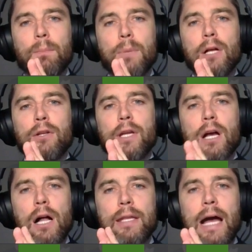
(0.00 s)

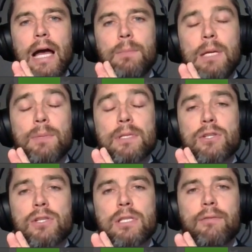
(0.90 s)
building on the IP
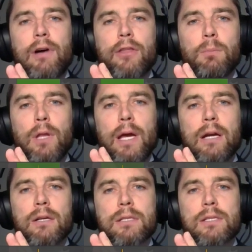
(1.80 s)
positions of other
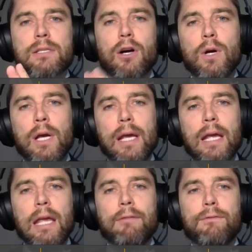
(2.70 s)
players. And so
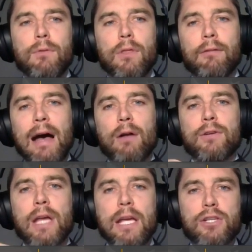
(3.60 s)
if the
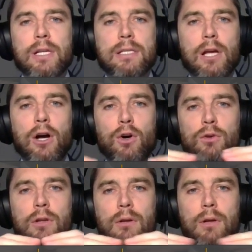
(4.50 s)
foundation is
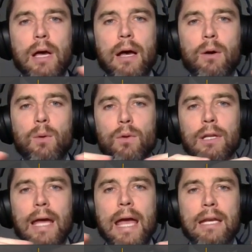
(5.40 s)
owned or the
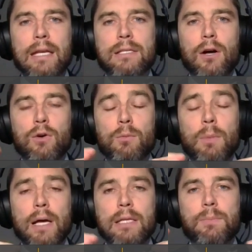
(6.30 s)
land is owned
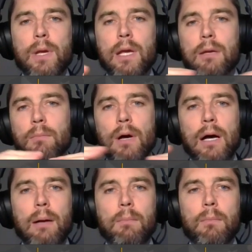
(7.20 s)
by these big
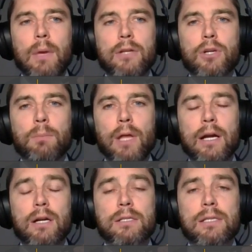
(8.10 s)
major
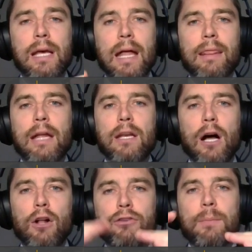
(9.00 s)
players, then
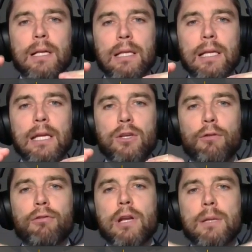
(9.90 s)
ultimately
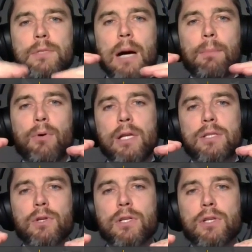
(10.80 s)
your freedom to operate
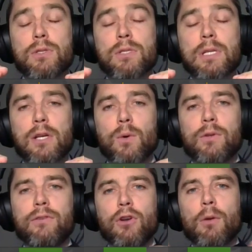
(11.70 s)
is reduced. And so
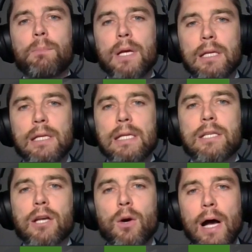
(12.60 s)
it's your ability
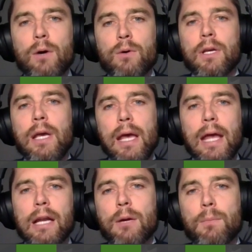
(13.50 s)
to go out
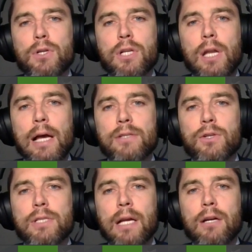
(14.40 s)
and commercialize
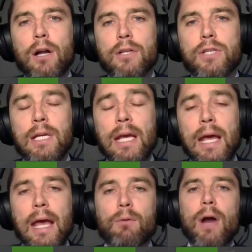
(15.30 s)
your technology,
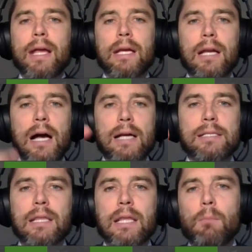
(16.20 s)

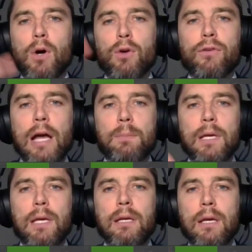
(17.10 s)
recognizing that most
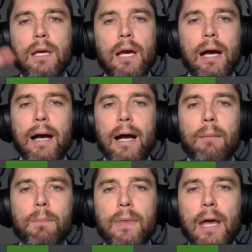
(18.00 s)
IP,
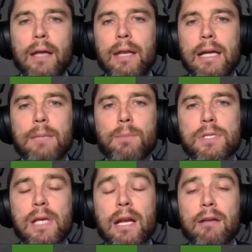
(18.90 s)

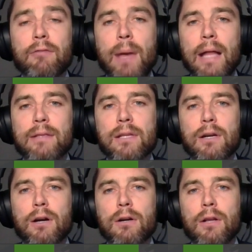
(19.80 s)
90% of patents that
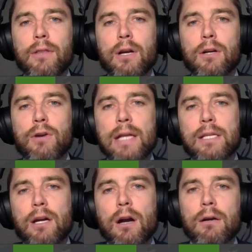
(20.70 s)
are
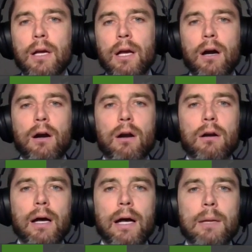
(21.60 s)
granted
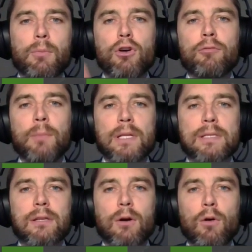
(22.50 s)
are
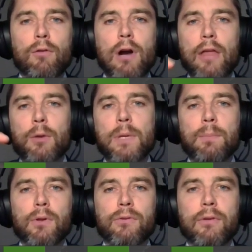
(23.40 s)
improvements over other
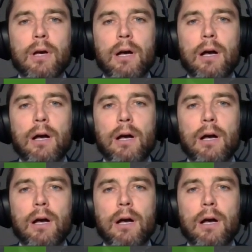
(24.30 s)
people's